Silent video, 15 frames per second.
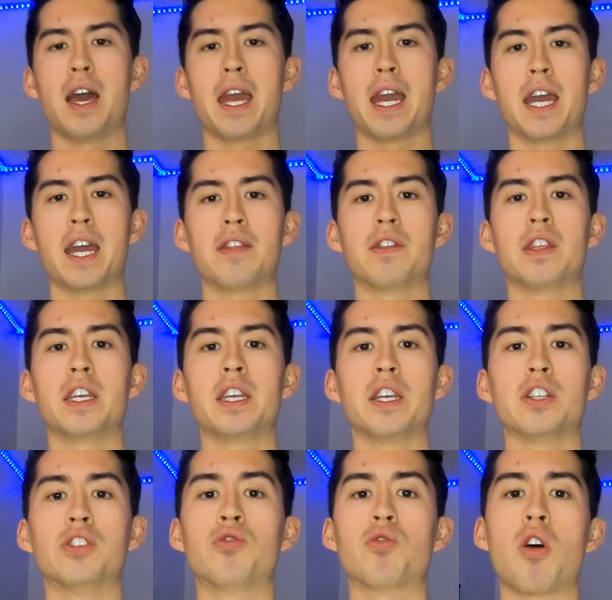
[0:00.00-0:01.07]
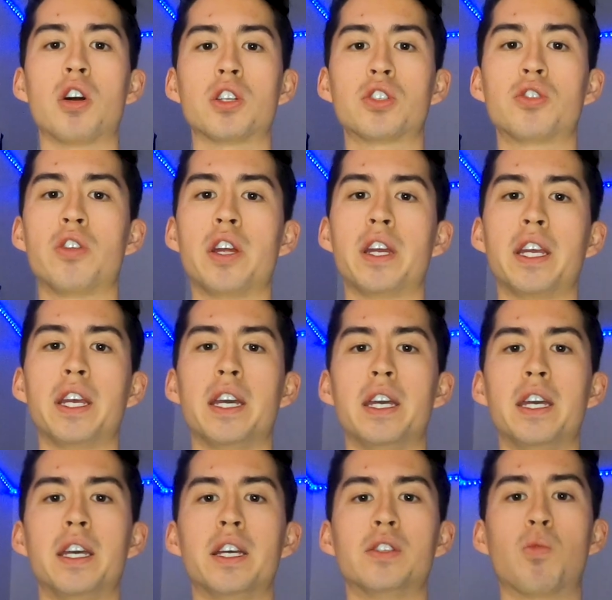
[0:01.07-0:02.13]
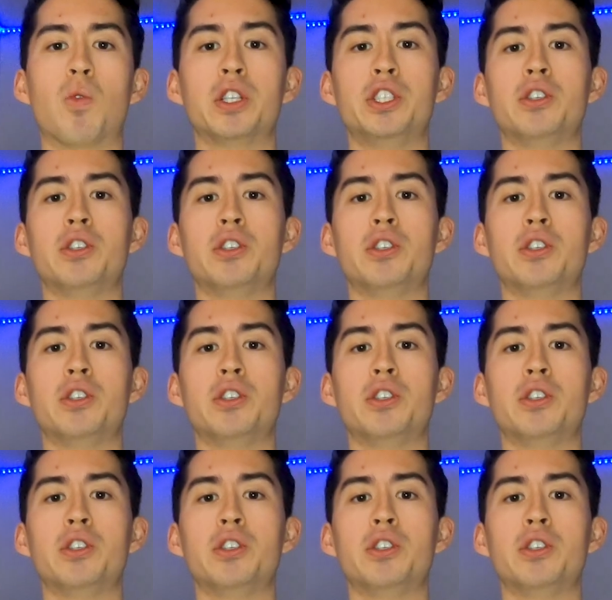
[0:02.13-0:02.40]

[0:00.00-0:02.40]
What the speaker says: And the drawstring is what